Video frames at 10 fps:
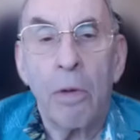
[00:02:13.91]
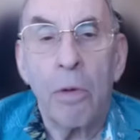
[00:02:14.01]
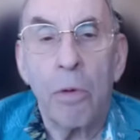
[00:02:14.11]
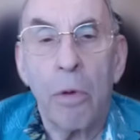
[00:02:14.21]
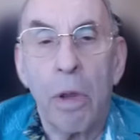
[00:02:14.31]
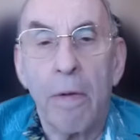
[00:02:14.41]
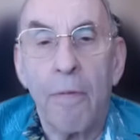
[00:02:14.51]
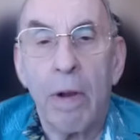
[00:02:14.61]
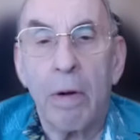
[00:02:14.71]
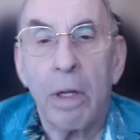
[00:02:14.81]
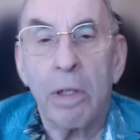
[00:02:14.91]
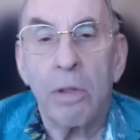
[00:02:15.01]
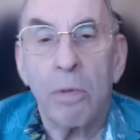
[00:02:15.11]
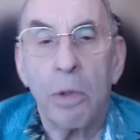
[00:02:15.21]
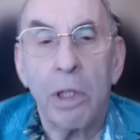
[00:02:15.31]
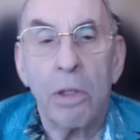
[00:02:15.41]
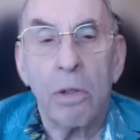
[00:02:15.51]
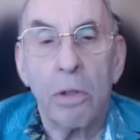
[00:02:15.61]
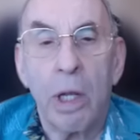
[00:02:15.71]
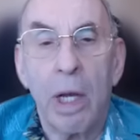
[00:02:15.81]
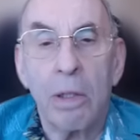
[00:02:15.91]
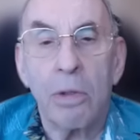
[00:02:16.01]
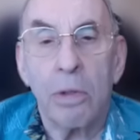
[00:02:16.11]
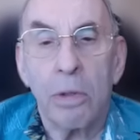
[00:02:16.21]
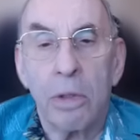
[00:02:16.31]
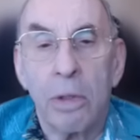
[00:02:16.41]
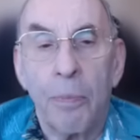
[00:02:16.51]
through their various research councils.